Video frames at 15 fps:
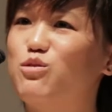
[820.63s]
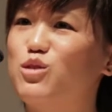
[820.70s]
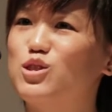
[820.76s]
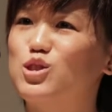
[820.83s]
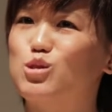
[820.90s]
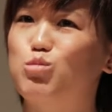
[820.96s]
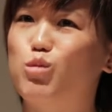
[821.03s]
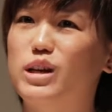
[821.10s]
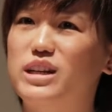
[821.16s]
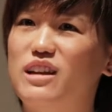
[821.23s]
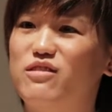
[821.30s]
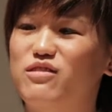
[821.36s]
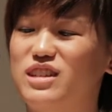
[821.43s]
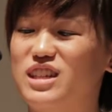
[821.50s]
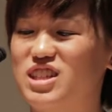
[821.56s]
for just one
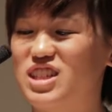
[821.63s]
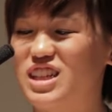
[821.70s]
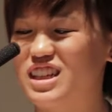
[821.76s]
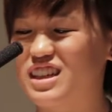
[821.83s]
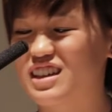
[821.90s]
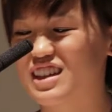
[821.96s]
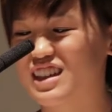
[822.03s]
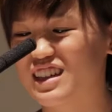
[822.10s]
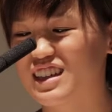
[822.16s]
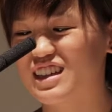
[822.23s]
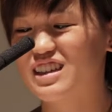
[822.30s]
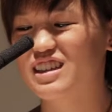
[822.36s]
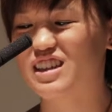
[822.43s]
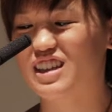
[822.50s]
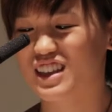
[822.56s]
definition.
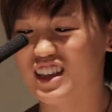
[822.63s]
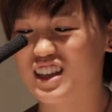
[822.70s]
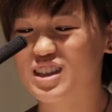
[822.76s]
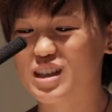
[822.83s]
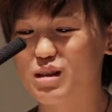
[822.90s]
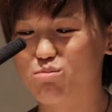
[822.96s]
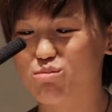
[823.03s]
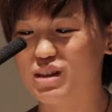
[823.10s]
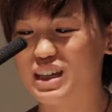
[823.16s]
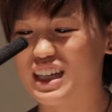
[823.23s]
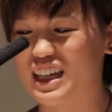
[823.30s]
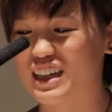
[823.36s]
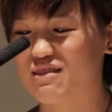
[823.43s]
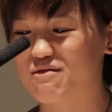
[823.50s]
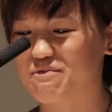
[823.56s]
Let's keep
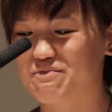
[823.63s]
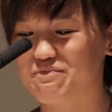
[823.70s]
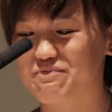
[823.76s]
reading.